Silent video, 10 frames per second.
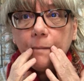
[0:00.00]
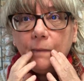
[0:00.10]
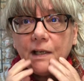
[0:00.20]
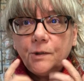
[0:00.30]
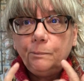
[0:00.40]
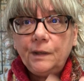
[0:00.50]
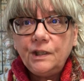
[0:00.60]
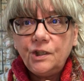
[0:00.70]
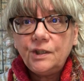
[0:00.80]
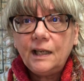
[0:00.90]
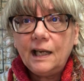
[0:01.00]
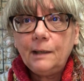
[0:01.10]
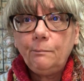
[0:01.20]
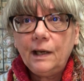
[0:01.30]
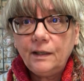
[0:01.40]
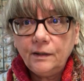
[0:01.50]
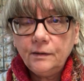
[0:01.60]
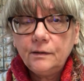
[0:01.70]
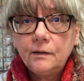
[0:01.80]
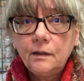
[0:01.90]
My speech is getting better.
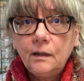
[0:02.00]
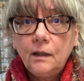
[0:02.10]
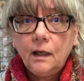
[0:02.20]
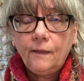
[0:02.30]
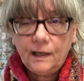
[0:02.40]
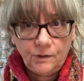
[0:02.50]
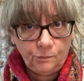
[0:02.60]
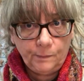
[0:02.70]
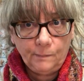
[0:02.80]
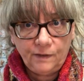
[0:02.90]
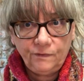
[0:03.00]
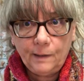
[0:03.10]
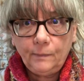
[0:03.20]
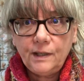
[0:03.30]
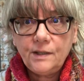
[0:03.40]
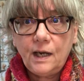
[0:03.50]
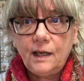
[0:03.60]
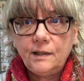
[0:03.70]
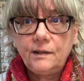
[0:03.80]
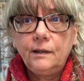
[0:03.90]
That's what my family
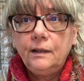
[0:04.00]
says.